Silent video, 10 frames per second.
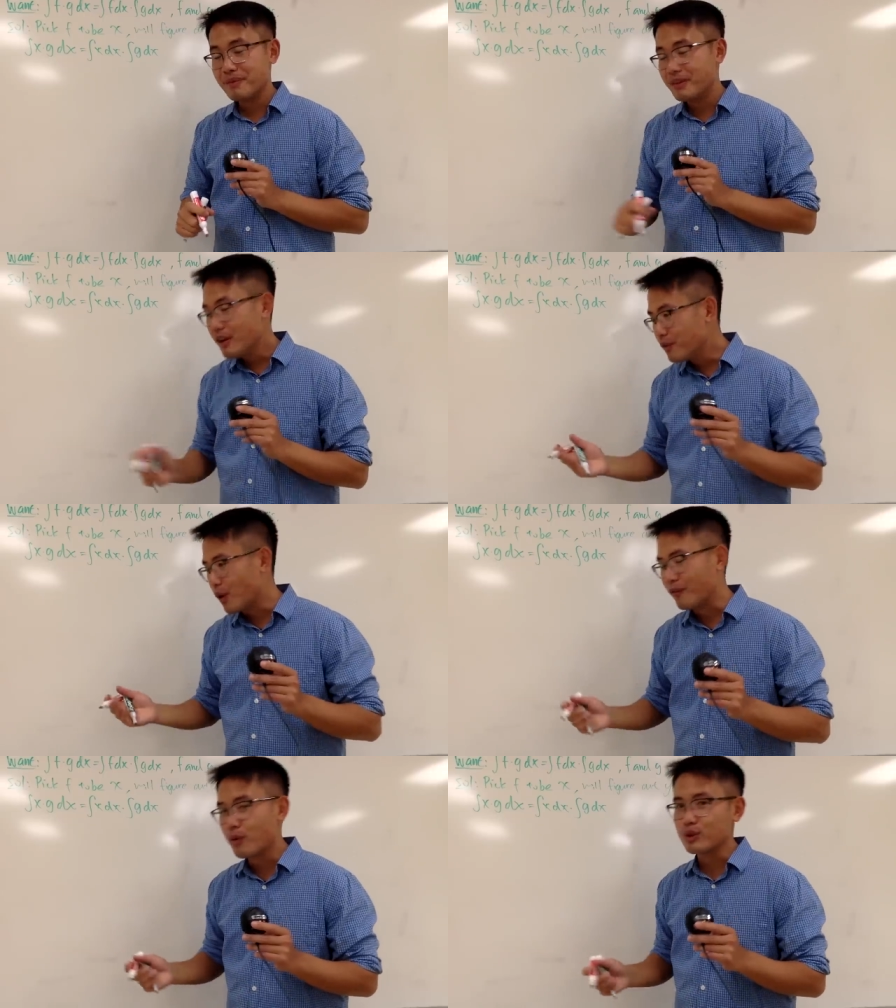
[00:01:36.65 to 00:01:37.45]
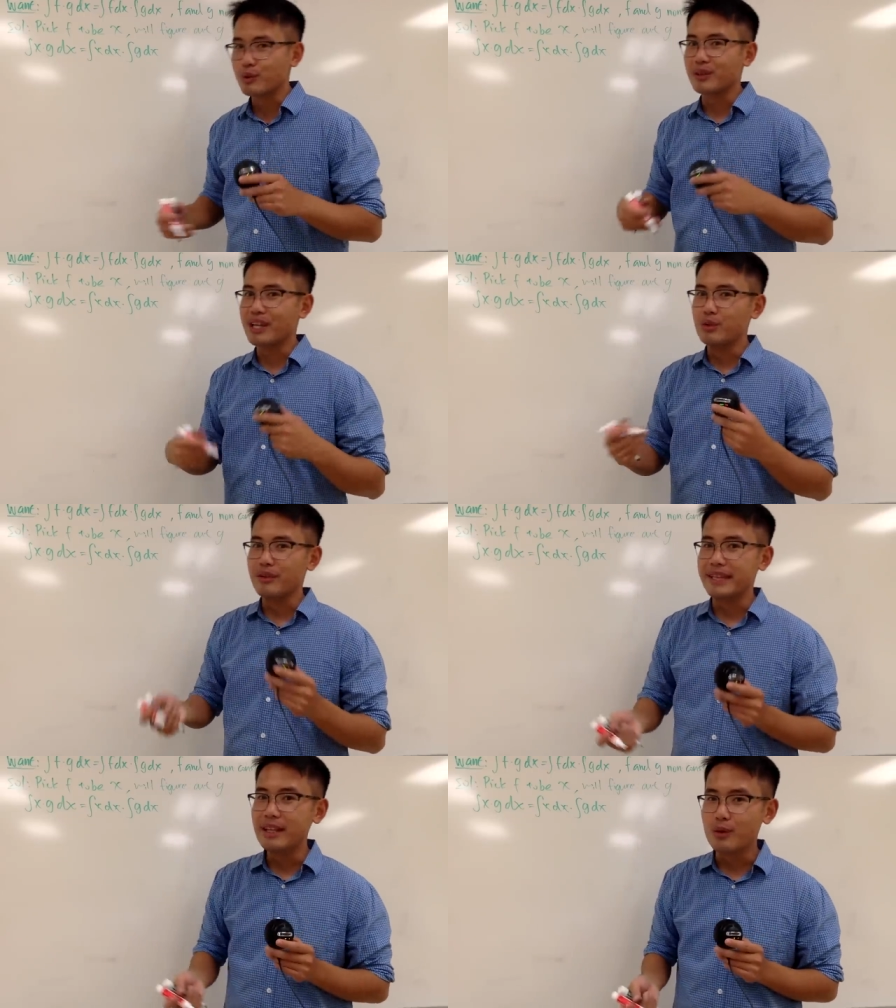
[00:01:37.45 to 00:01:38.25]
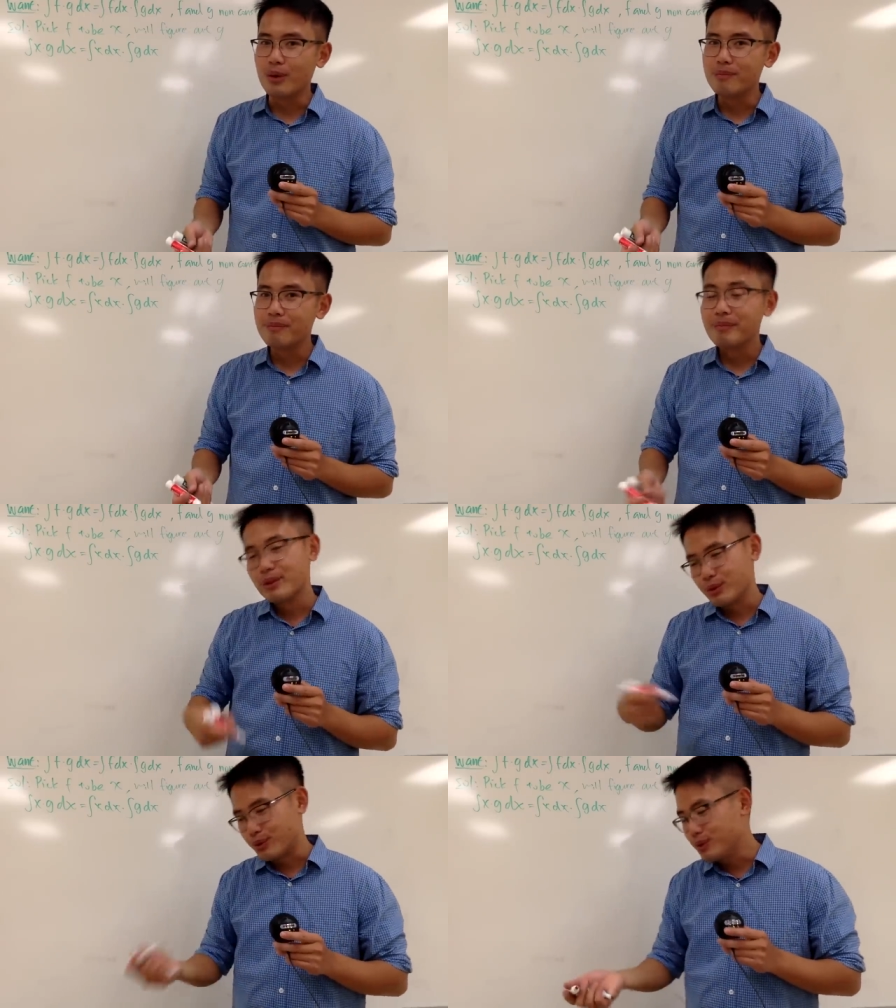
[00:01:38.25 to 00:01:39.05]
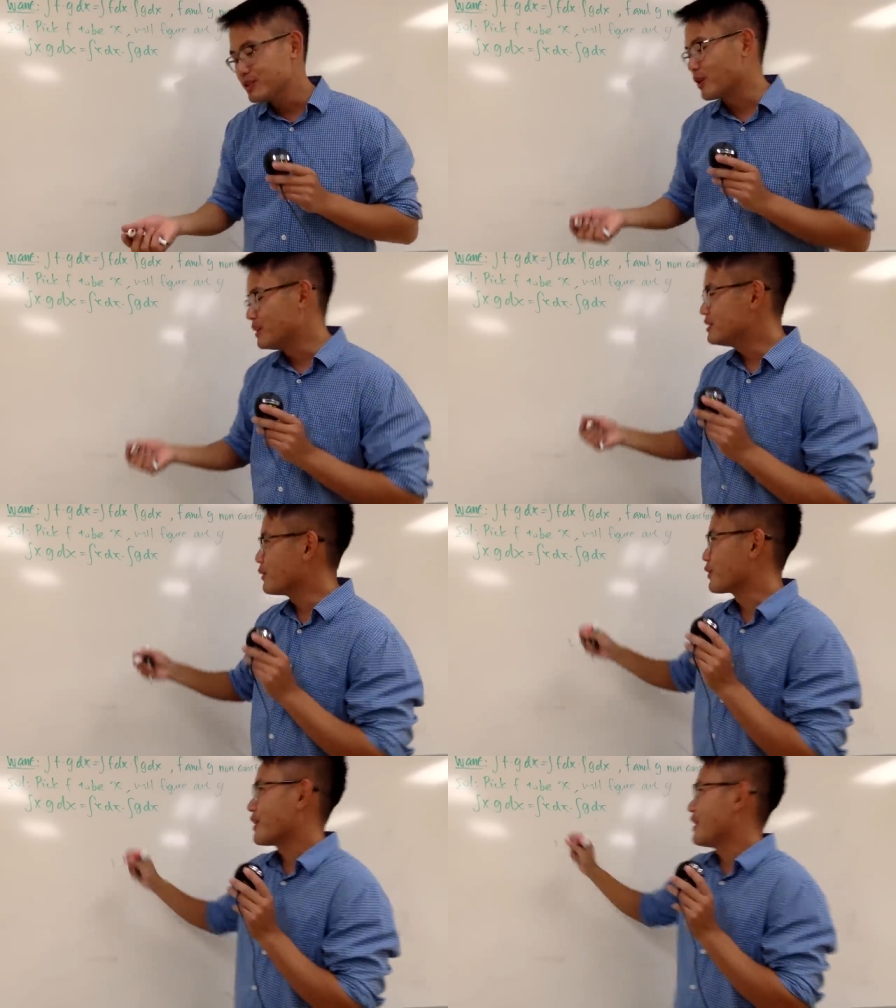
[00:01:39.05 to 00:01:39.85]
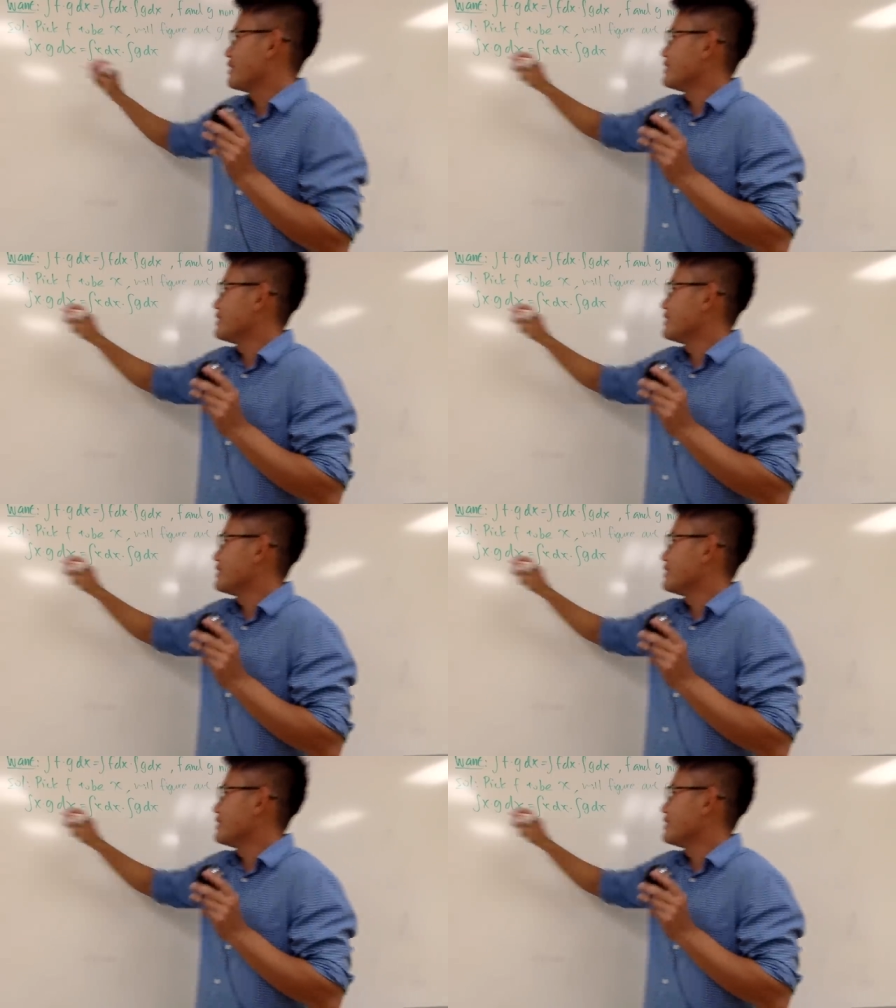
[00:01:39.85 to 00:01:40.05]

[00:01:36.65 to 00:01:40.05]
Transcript: Therefore, of course, we have to get rid of the integral. To do so, it's okay,